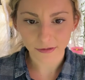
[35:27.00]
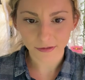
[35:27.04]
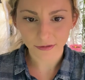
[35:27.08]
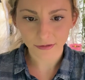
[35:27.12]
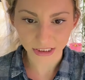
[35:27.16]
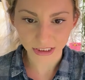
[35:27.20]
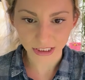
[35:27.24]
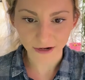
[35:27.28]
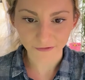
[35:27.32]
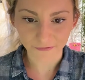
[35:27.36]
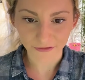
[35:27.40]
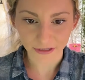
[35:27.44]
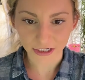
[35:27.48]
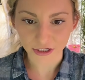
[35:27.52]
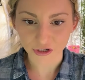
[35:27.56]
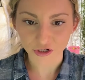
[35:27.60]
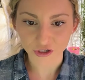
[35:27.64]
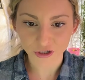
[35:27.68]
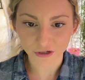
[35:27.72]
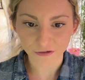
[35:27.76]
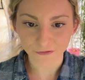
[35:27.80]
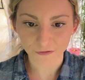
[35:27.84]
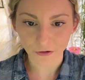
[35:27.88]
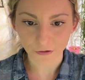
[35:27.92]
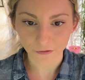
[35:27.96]
stuff that I
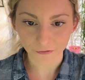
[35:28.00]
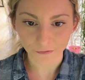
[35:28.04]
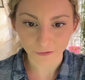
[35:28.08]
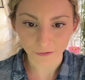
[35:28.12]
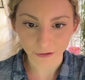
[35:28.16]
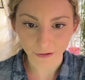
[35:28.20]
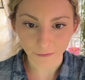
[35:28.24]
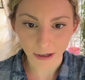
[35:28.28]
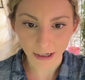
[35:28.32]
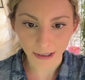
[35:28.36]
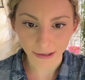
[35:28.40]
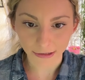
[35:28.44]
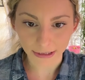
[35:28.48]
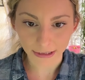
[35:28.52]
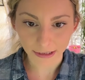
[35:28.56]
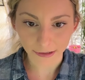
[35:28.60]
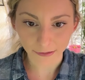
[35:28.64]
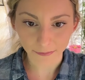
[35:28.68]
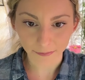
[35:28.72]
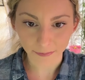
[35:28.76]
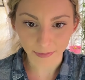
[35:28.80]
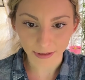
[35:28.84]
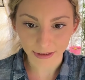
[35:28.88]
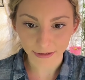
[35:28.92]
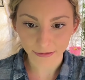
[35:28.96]
should have known for a while now,
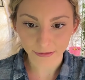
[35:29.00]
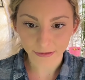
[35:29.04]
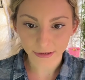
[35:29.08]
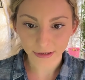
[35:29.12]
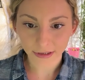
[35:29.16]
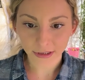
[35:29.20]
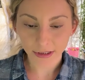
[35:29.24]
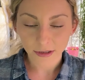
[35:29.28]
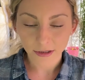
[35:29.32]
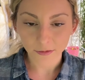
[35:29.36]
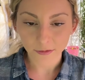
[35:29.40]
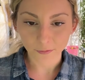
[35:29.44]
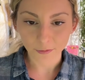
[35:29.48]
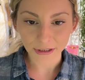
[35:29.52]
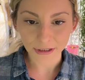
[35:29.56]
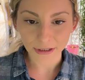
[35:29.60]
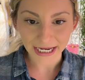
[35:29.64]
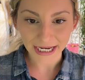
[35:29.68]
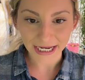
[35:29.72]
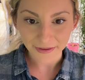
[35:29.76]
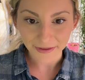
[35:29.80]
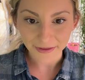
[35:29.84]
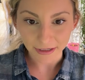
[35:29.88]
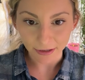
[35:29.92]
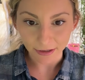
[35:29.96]
but we're
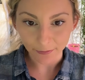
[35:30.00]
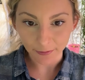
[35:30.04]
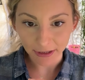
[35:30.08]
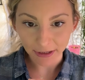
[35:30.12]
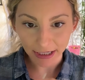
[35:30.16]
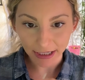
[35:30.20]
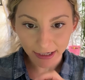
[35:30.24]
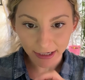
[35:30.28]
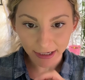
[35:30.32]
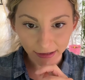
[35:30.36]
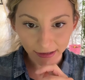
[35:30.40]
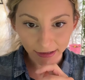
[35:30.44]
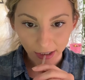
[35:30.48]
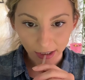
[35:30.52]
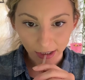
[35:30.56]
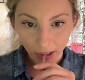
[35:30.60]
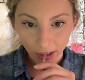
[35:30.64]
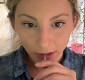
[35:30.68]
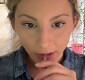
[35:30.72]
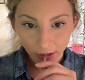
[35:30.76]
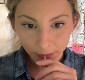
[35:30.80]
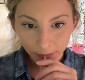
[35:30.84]
getting there. We're getting there.